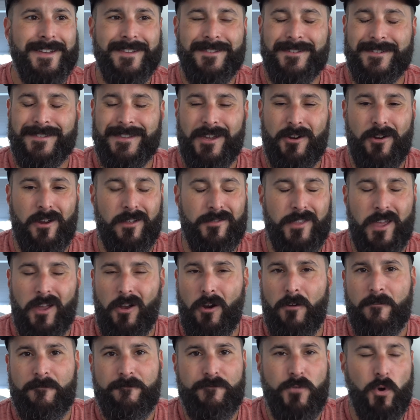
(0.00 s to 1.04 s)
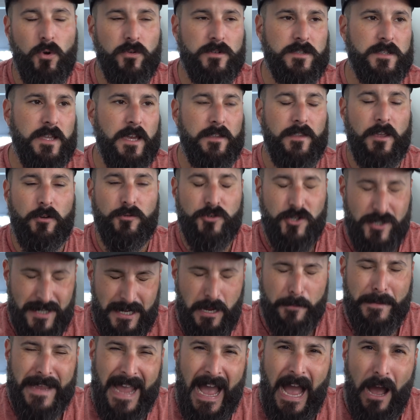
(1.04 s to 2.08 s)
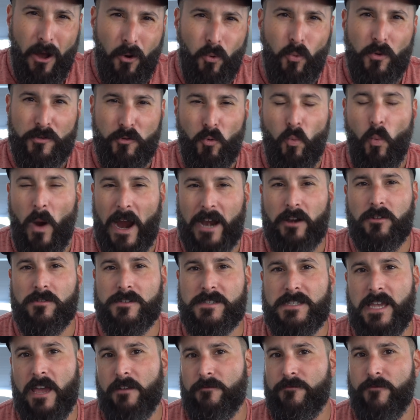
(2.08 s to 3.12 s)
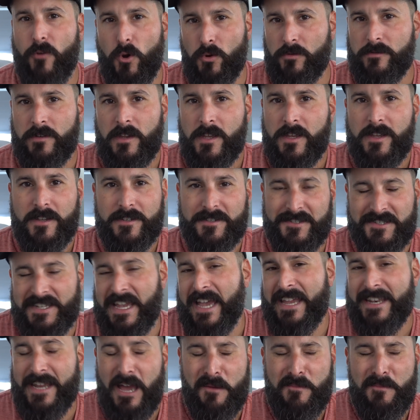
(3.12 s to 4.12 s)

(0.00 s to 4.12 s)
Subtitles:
Like they aren't folks that they are just coming out with a wireless headphone set.